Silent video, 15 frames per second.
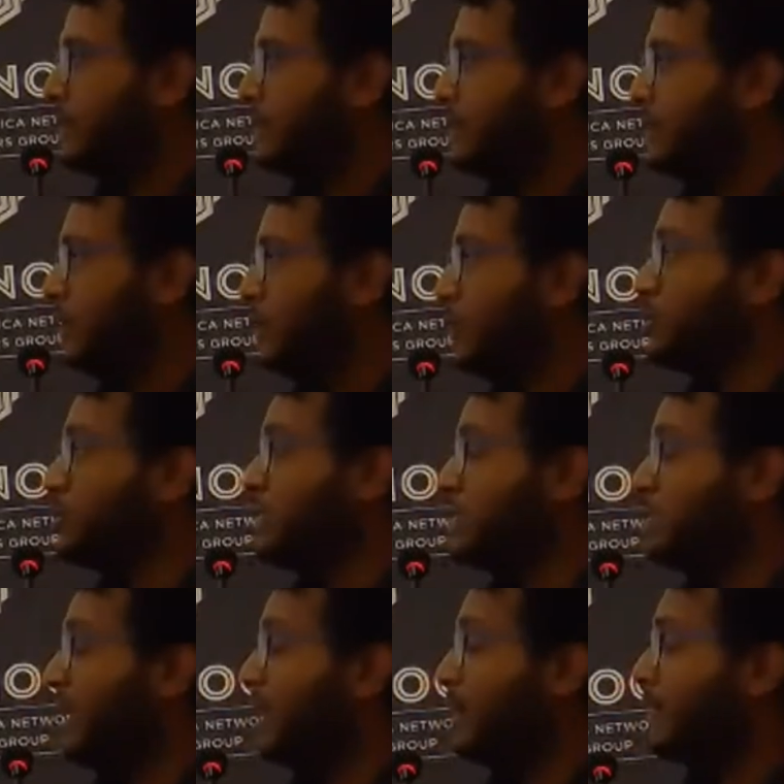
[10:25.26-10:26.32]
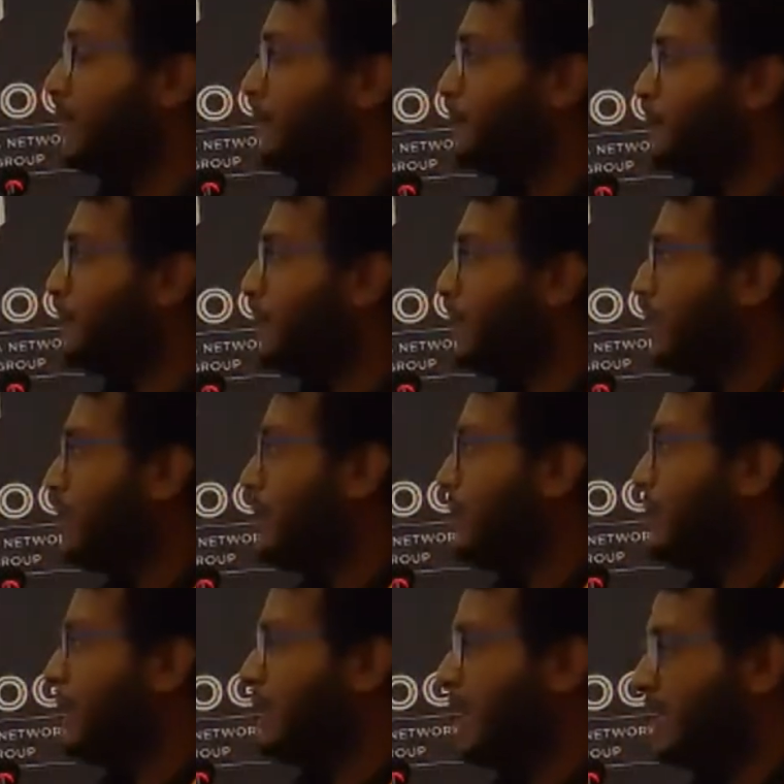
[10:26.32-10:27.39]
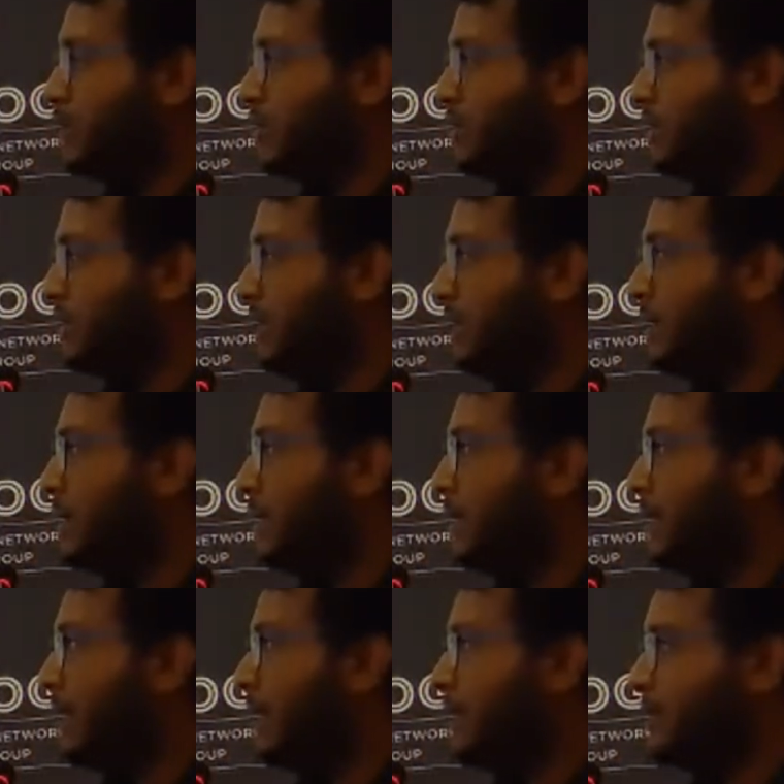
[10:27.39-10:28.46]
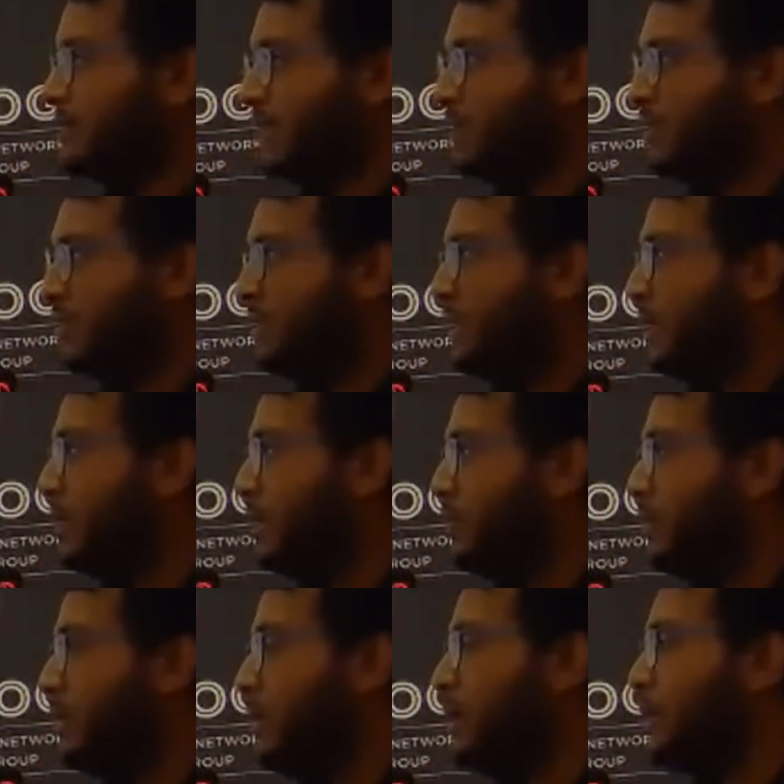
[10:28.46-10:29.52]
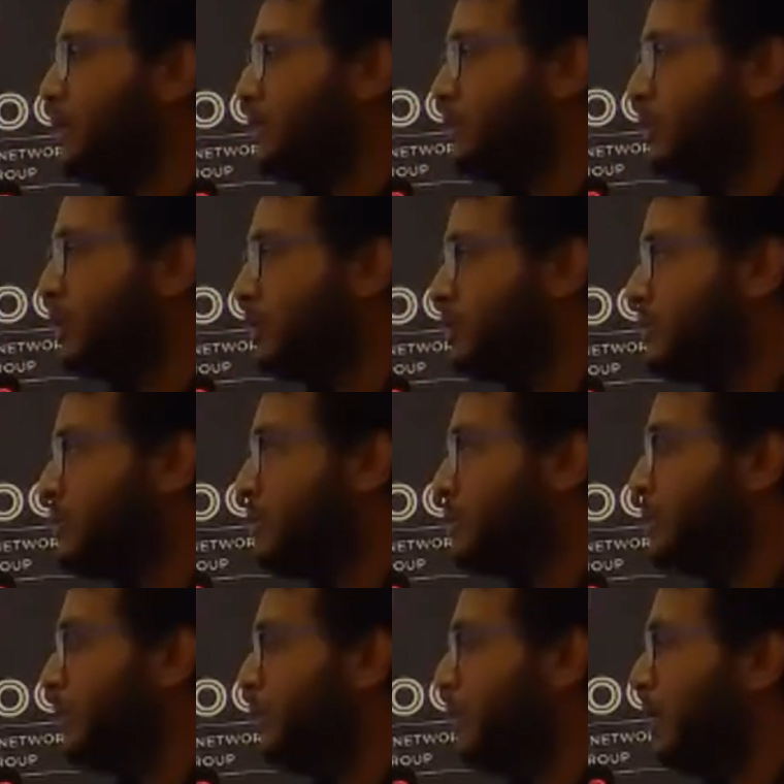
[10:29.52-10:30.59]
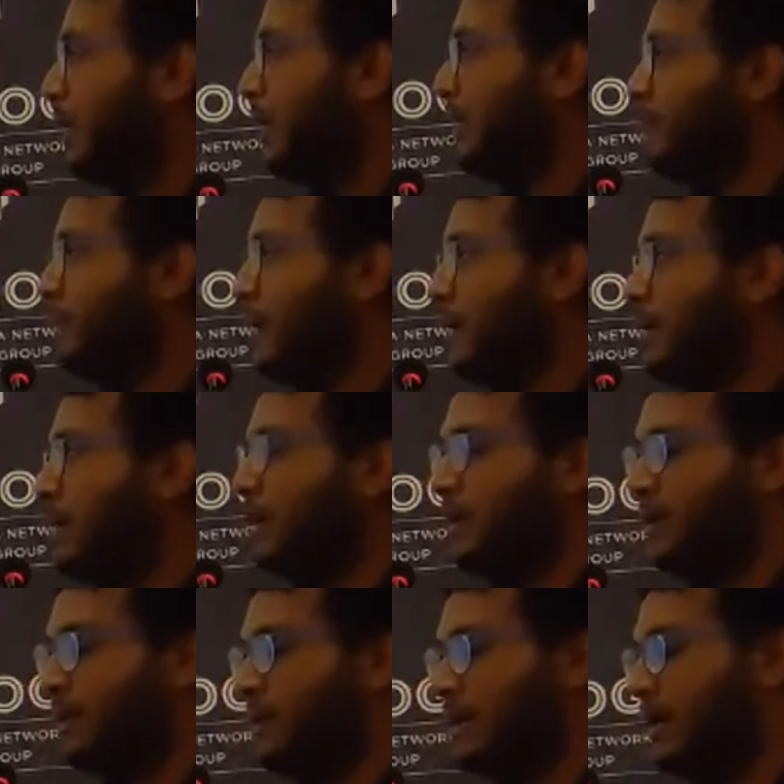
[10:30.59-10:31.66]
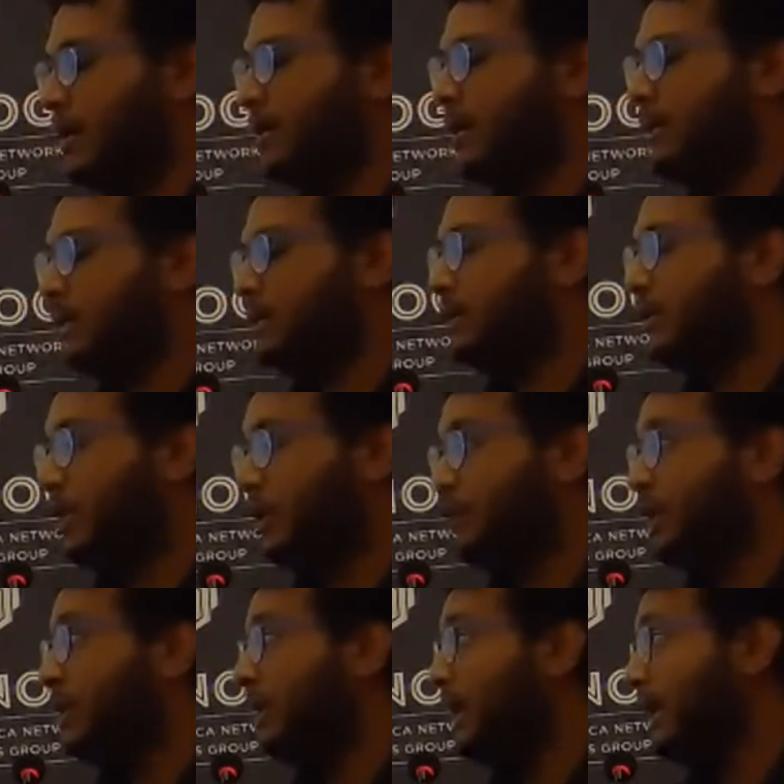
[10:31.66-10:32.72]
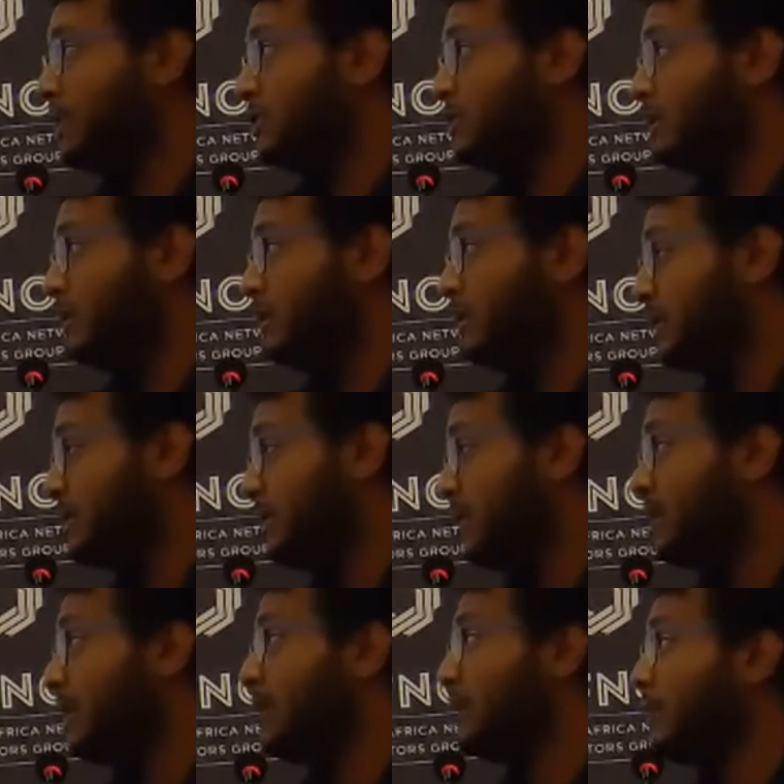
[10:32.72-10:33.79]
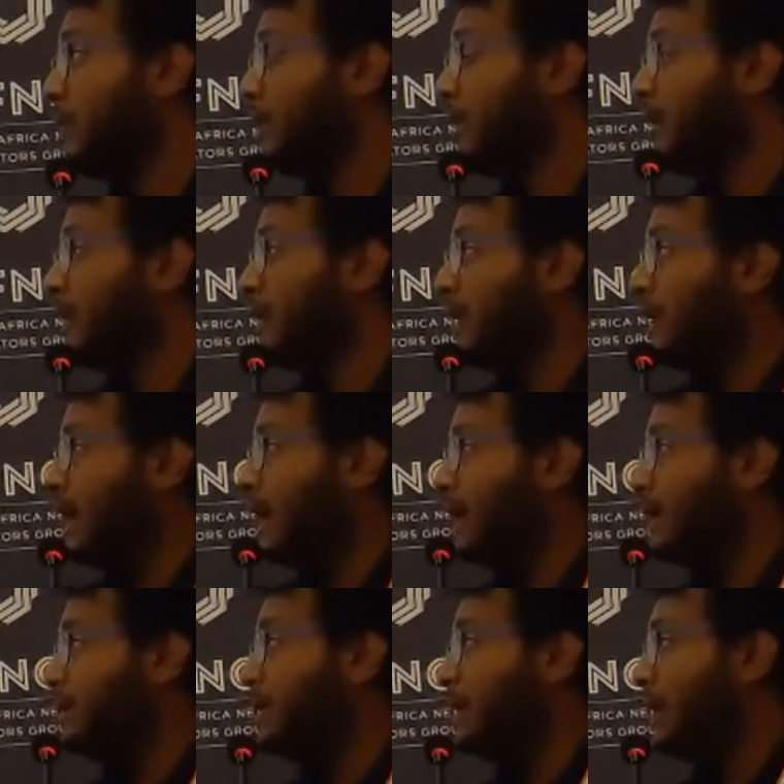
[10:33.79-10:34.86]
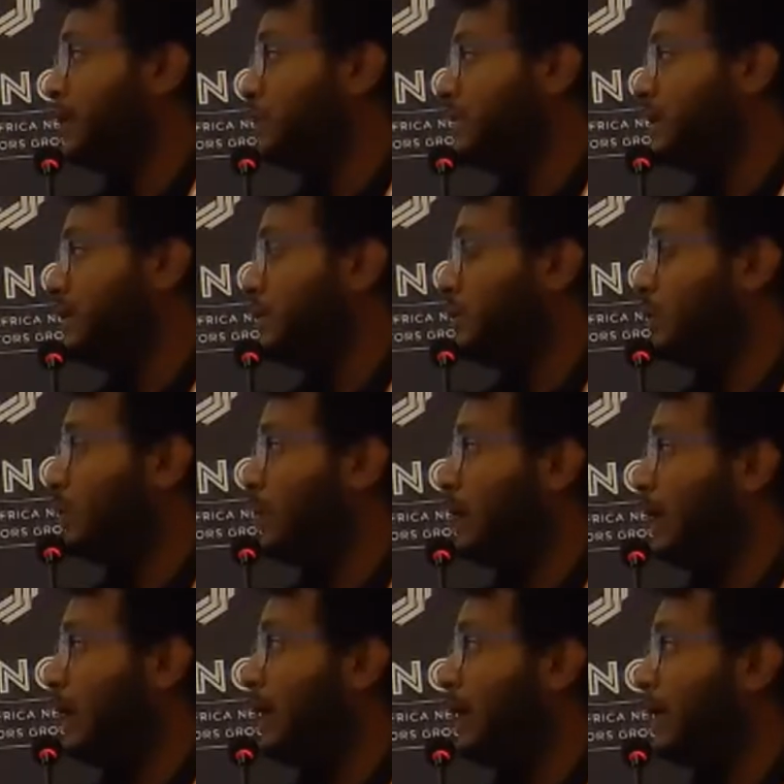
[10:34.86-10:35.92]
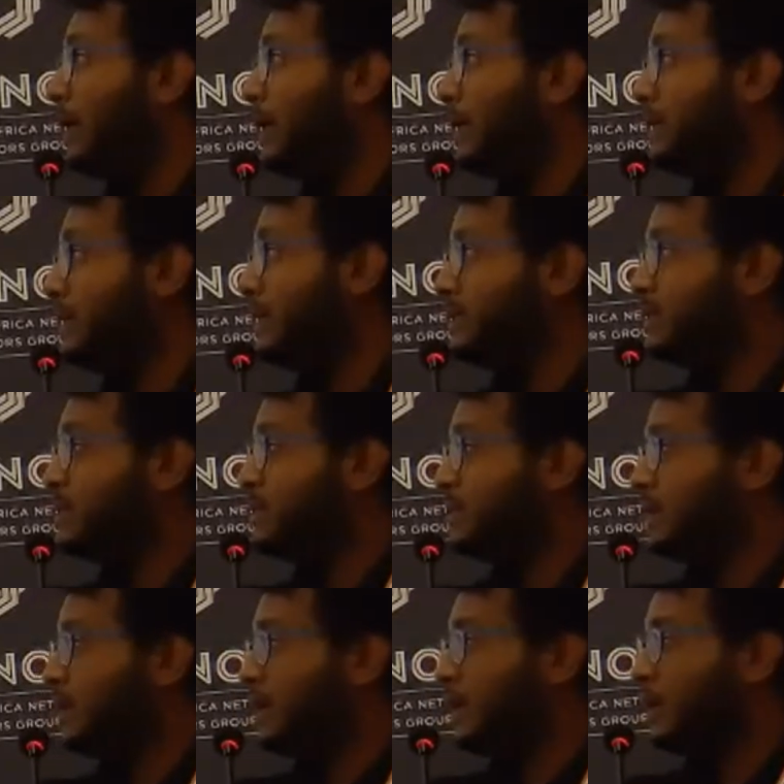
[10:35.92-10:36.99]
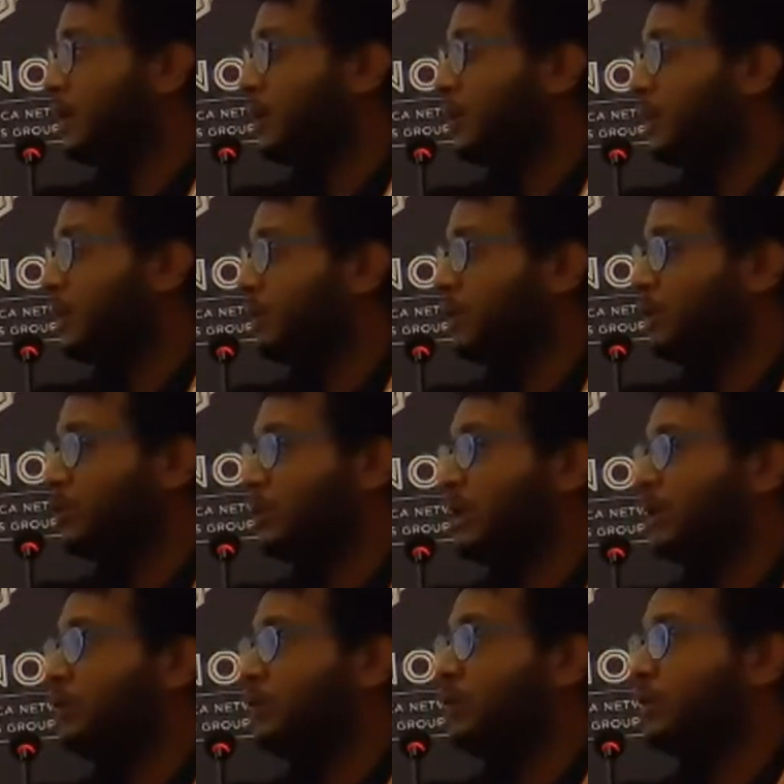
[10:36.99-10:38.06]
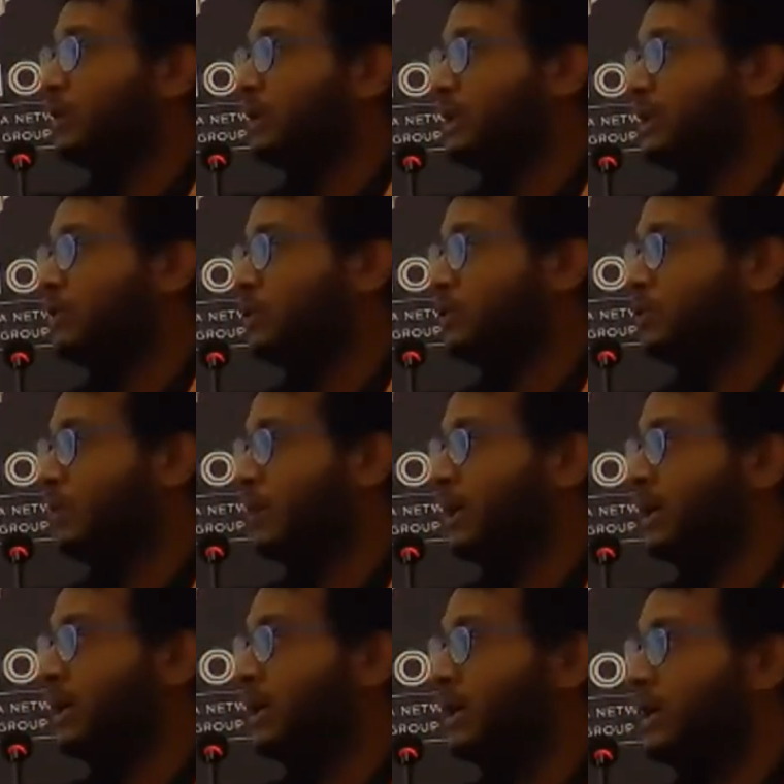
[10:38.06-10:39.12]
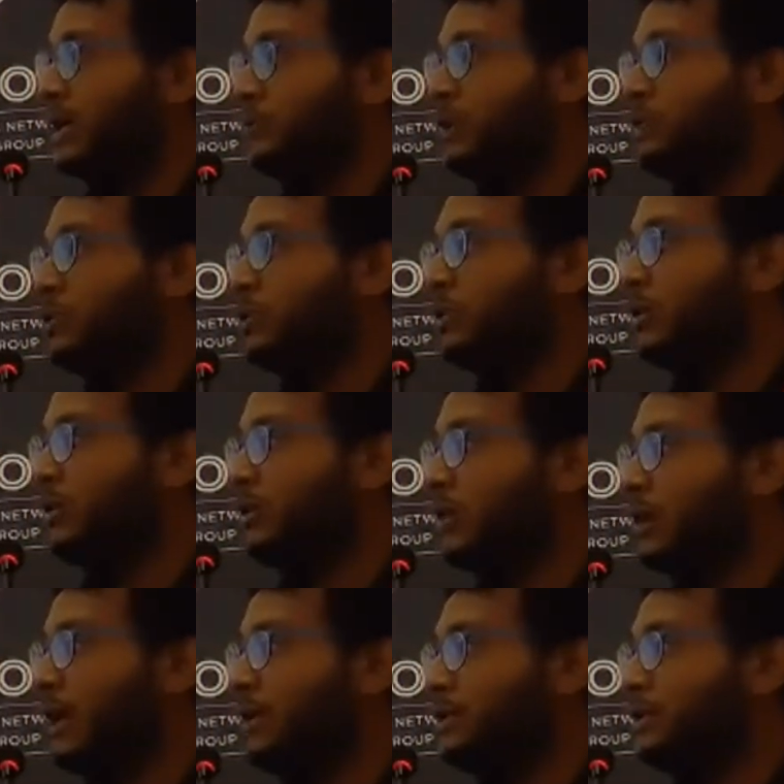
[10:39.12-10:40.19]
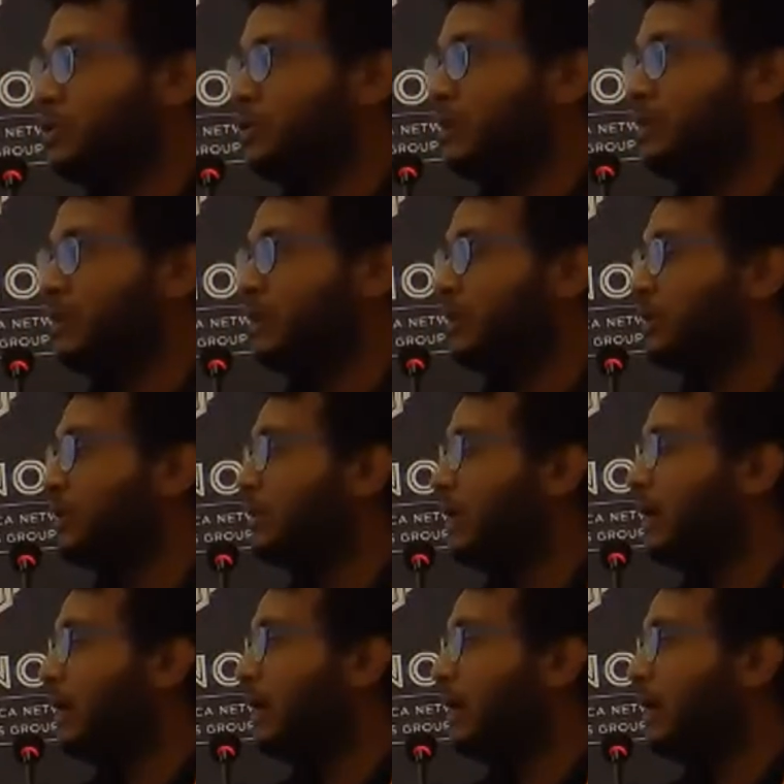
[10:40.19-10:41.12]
they're also displaying elections data and census data with regards to South African elections and things like that. And we said, well, since what we are looking for is also a regional and geographical